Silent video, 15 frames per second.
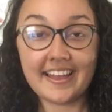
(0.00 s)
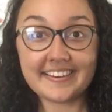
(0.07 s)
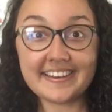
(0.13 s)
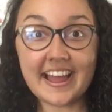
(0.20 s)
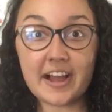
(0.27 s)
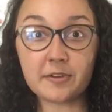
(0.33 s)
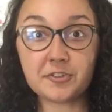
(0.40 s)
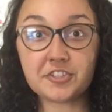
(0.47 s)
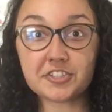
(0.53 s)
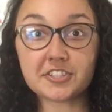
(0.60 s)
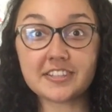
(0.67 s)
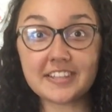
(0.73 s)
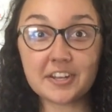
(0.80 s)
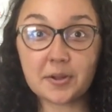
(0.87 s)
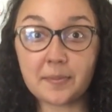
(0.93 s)
Now, just a
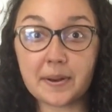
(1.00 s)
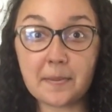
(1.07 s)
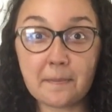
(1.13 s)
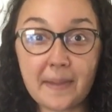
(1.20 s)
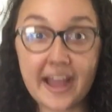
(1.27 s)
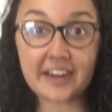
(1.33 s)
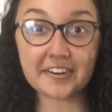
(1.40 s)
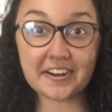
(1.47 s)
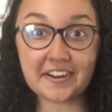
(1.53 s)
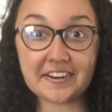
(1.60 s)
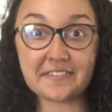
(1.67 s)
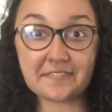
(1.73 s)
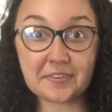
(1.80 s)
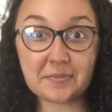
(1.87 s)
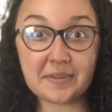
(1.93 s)
little bit of background
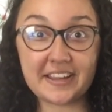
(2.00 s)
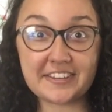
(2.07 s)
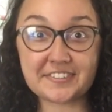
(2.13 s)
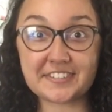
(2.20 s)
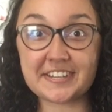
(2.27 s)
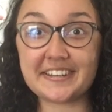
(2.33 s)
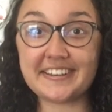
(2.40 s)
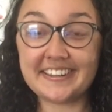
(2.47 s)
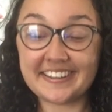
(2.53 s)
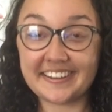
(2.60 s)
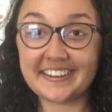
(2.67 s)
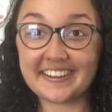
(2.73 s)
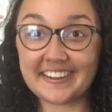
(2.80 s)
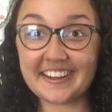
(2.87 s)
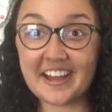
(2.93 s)
information
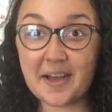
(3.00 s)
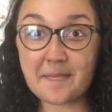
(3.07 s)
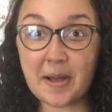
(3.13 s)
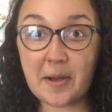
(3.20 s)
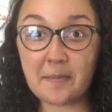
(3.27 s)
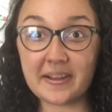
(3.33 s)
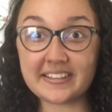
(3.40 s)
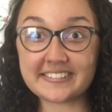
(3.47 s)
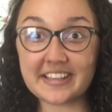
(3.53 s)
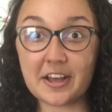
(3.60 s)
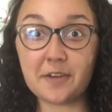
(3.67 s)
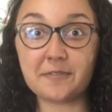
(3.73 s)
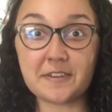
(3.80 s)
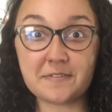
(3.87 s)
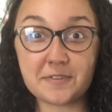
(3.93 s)
about
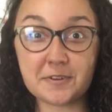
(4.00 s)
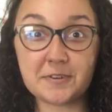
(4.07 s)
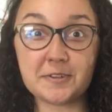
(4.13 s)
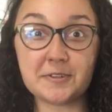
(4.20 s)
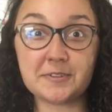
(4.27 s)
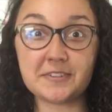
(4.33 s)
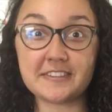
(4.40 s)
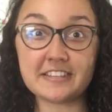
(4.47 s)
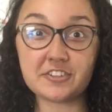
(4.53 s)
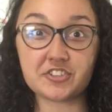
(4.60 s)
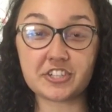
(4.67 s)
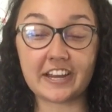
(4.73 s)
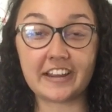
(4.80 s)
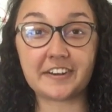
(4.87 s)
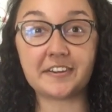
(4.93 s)
myself if you're new to this
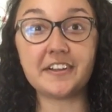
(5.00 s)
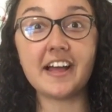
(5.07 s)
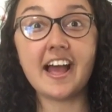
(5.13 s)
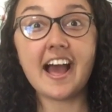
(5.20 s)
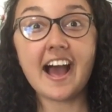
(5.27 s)
channel.